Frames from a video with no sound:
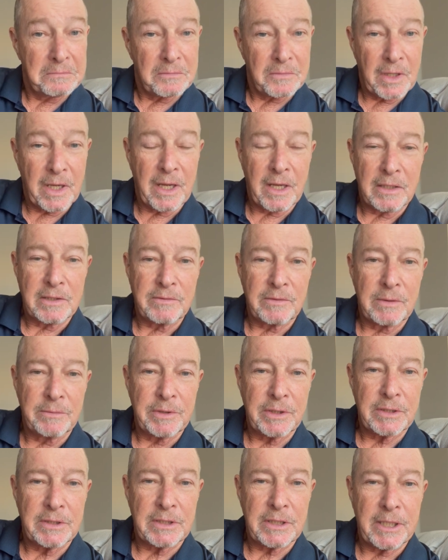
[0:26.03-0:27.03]
Yeah, that's what I'm
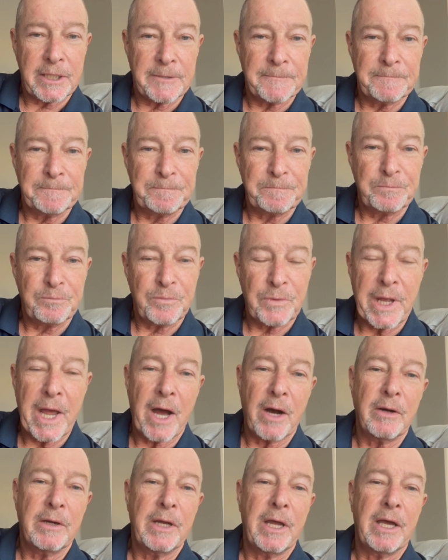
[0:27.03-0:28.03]
going to say.
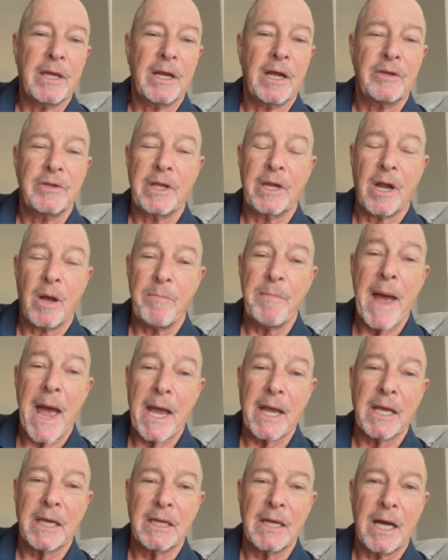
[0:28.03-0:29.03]
Now, and then I'll
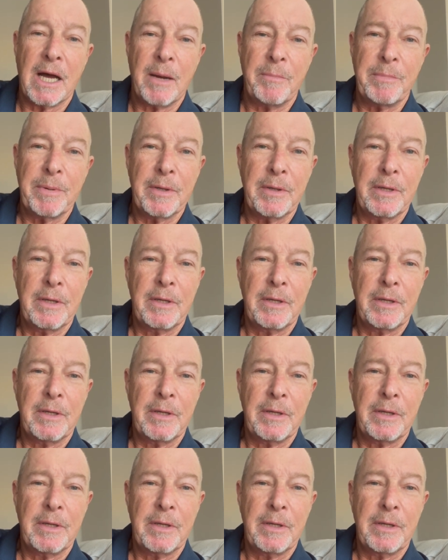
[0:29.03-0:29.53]
back it up.